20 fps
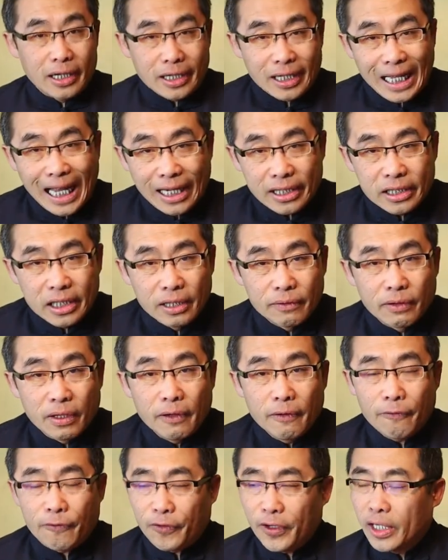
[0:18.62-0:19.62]
collective
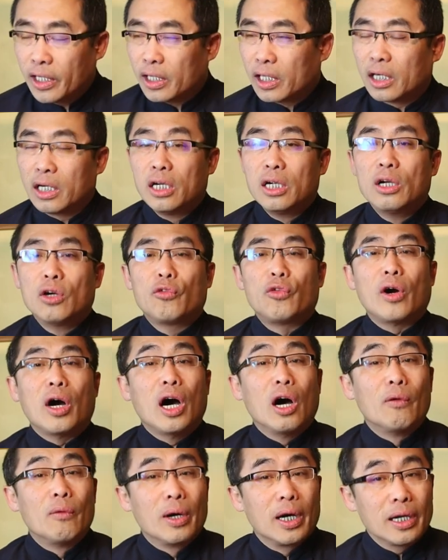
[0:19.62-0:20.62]
fear for
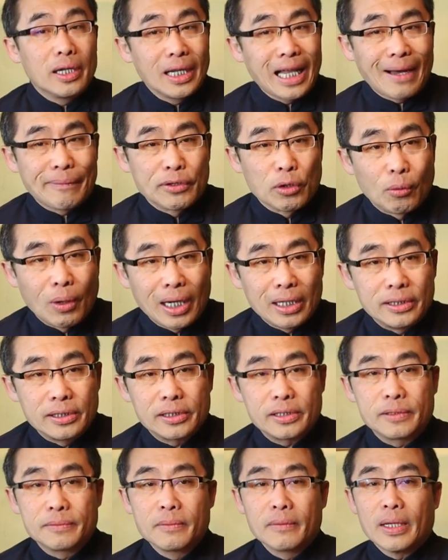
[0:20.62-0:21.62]
our loved
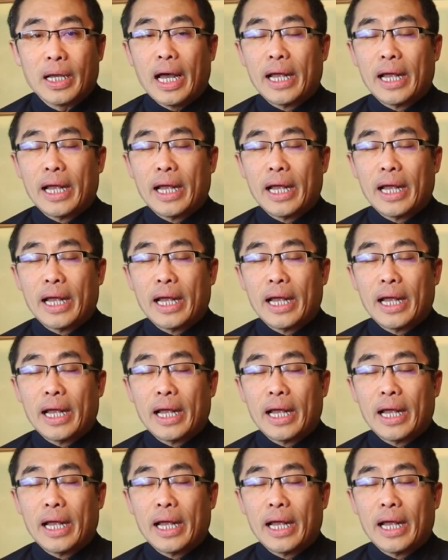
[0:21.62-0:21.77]
ones,